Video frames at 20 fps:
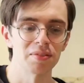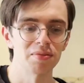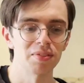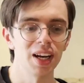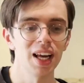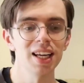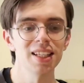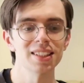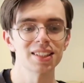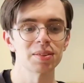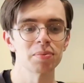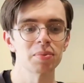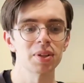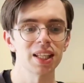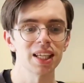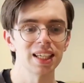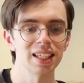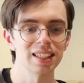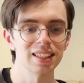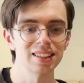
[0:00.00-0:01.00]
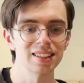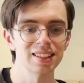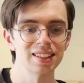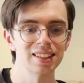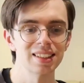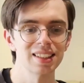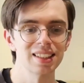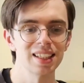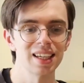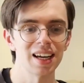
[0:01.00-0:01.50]
learned some
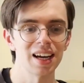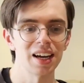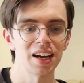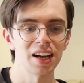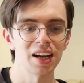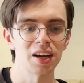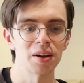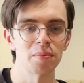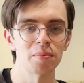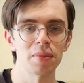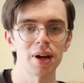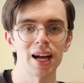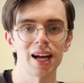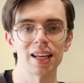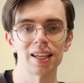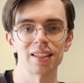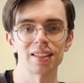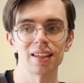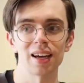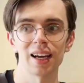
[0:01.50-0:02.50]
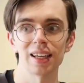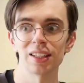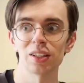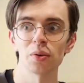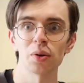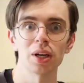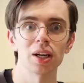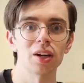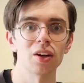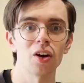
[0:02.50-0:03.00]
things, and I
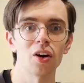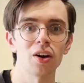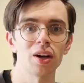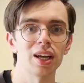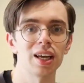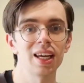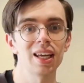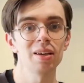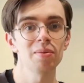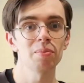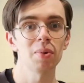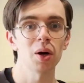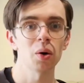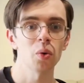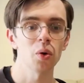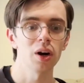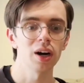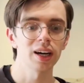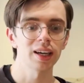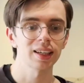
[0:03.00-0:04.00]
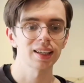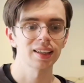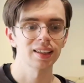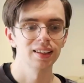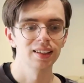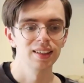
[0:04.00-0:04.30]
do it a lot in my work.